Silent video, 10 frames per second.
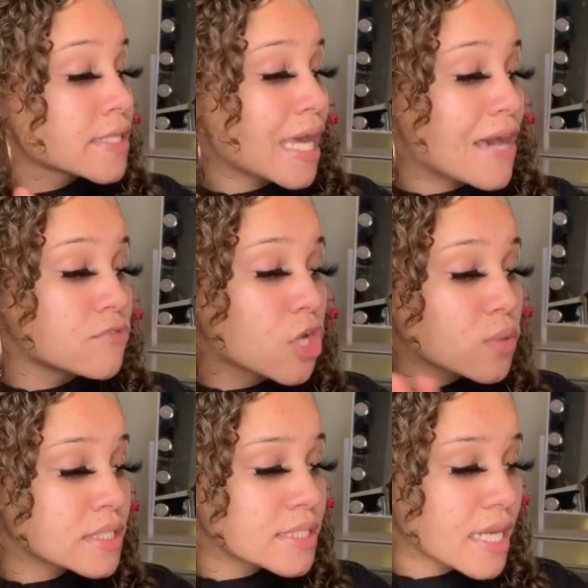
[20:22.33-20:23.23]
They have
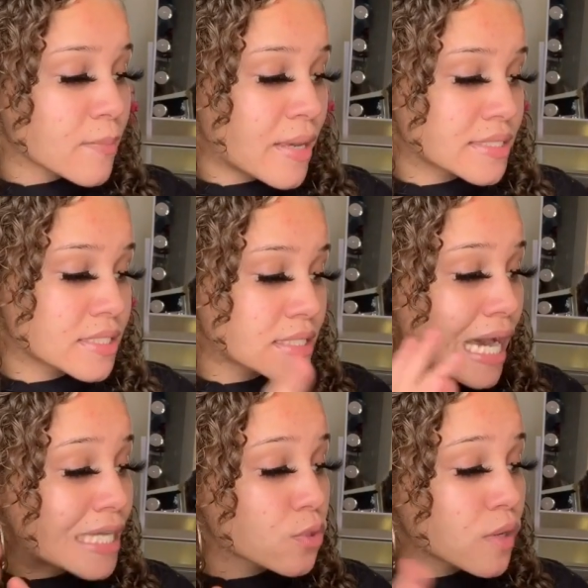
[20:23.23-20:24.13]
no synthetic
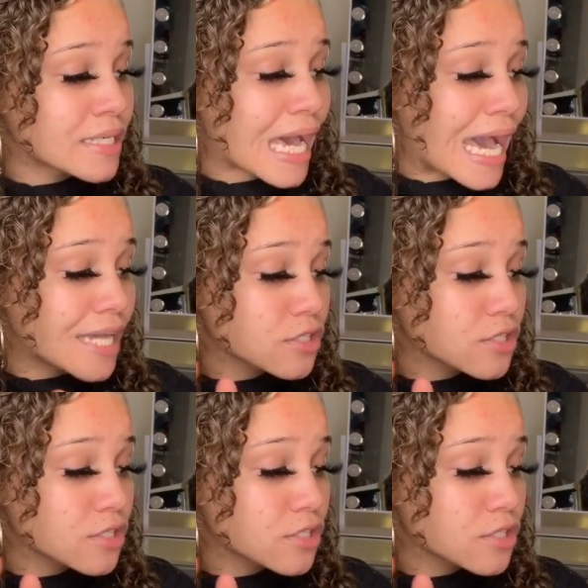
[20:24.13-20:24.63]
pesticides or dyes